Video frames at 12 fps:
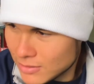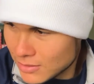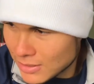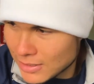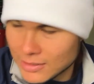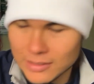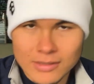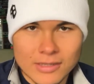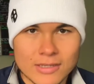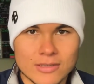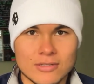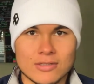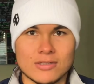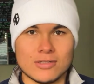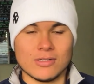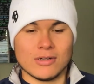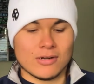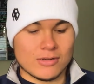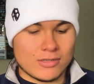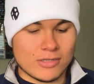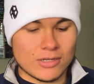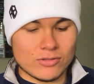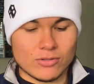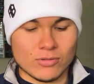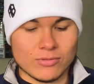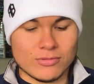I think these are essential.